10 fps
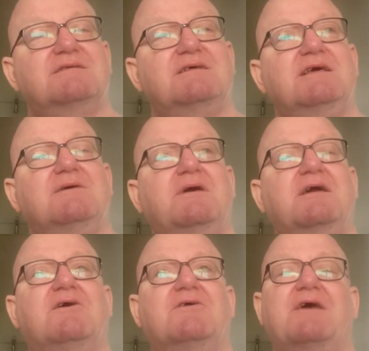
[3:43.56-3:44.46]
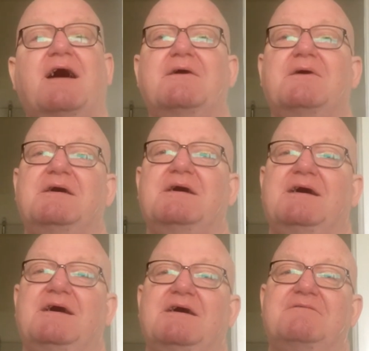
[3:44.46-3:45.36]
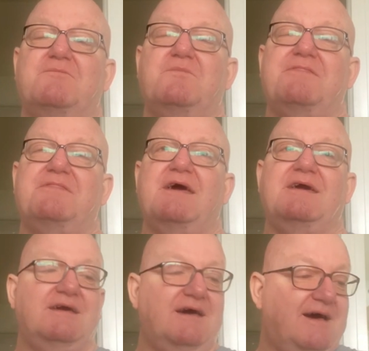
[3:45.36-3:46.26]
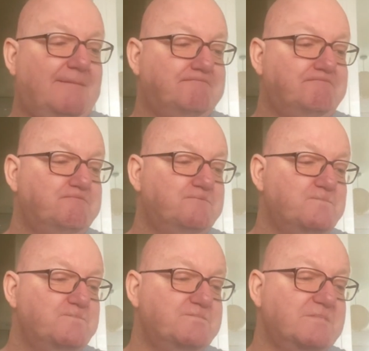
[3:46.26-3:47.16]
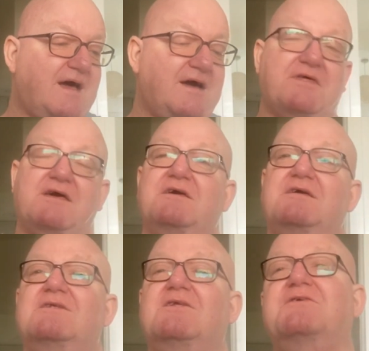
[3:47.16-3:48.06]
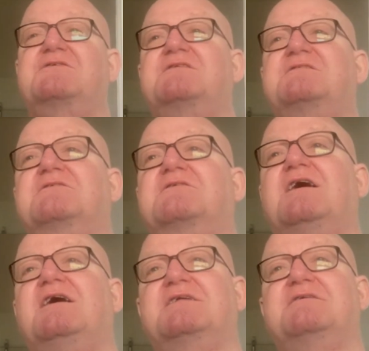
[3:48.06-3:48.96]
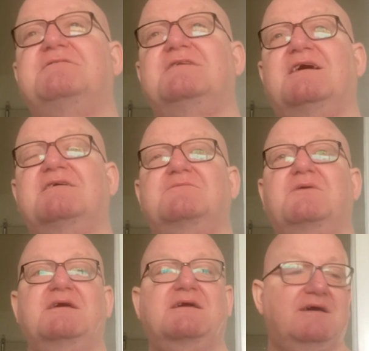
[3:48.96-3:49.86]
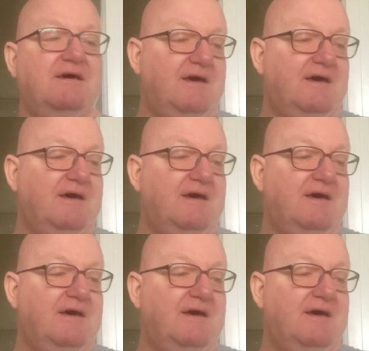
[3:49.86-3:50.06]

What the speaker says: nearly a week on now, from when they how they lost to Cardiff last week.